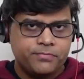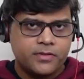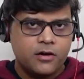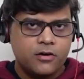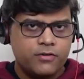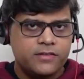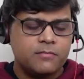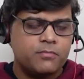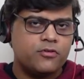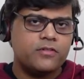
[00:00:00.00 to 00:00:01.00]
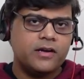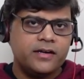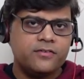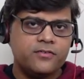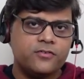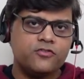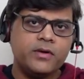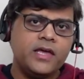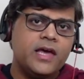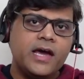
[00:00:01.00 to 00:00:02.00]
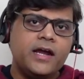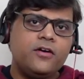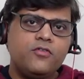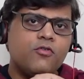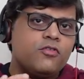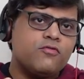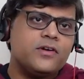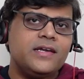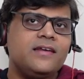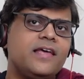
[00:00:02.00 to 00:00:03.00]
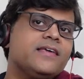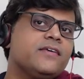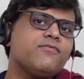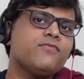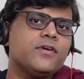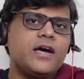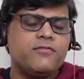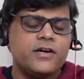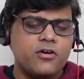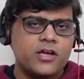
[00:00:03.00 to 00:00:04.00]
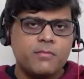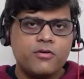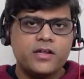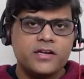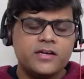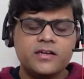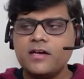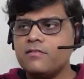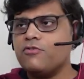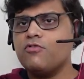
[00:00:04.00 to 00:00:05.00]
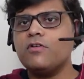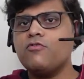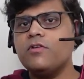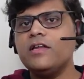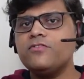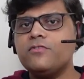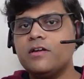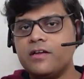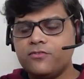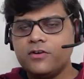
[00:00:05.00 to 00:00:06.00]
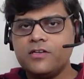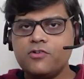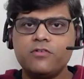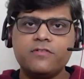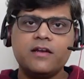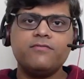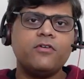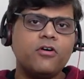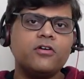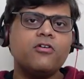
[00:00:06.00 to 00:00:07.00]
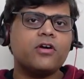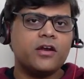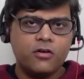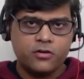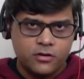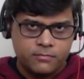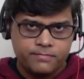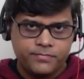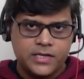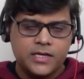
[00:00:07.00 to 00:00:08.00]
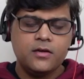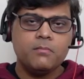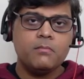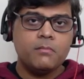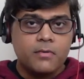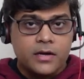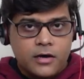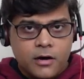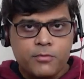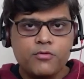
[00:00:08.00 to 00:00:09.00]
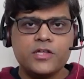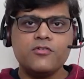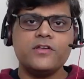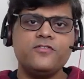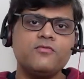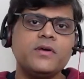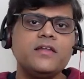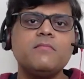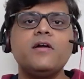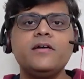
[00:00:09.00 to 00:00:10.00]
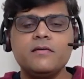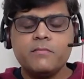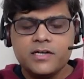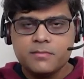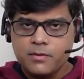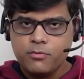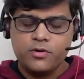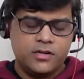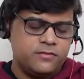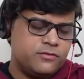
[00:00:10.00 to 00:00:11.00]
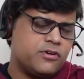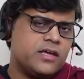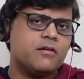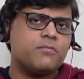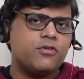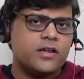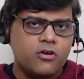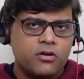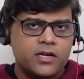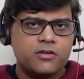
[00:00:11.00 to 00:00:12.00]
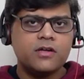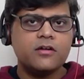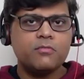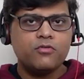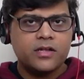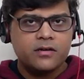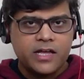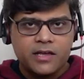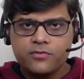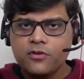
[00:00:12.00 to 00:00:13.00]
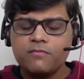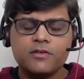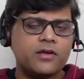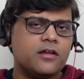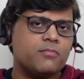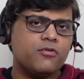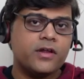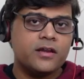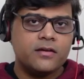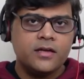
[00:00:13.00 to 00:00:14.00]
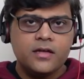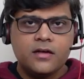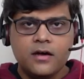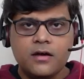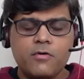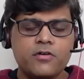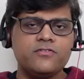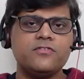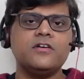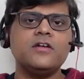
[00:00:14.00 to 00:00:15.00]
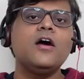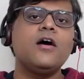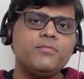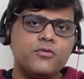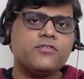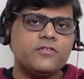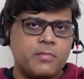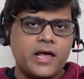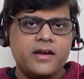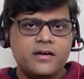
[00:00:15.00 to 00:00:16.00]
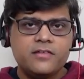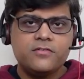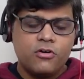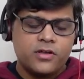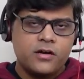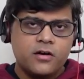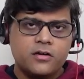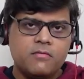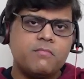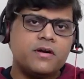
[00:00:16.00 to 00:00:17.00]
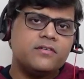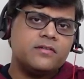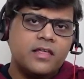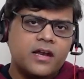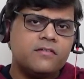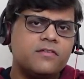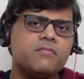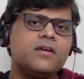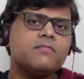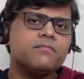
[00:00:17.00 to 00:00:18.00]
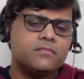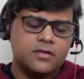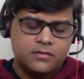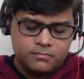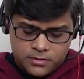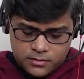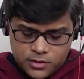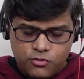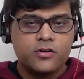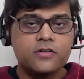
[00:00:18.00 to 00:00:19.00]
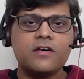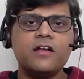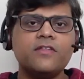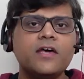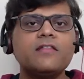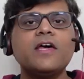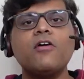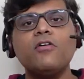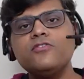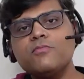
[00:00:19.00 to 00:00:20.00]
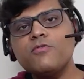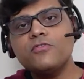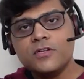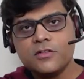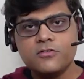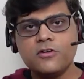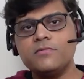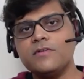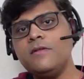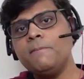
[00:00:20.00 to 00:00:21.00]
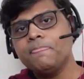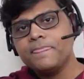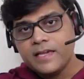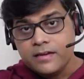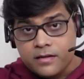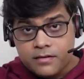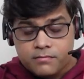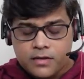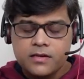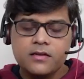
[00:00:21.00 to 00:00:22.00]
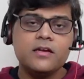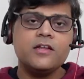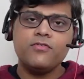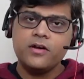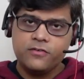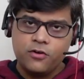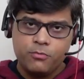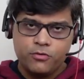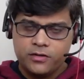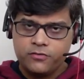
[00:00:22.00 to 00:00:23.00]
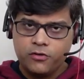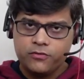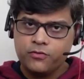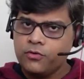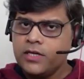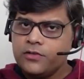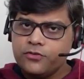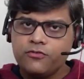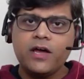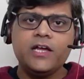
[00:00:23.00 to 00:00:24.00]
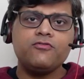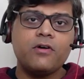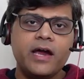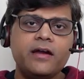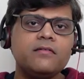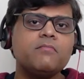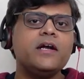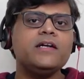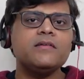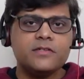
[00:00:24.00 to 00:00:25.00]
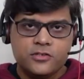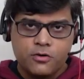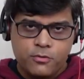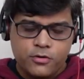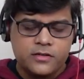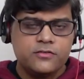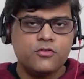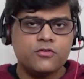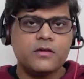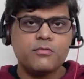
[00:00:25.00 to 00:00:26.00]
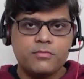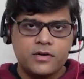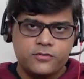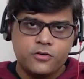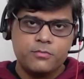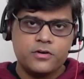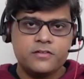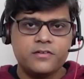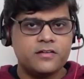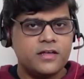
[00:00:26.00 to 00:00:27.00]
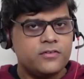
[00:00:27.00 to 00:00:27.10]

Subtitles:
Always upload the latest resume, and don't only, like if I will talk about in India, don't only restrict yourself on Naukri.com. Upload your resume in multiple portals. So you can upload in Naukri, you can upload in Times Up, you can upload in Monster. Of course, the priority is Naukri.com, but there are some recruiters are there. They are also posting the jobs in different job portals also. So try to add multiple job portals. Those are popular job portals are there.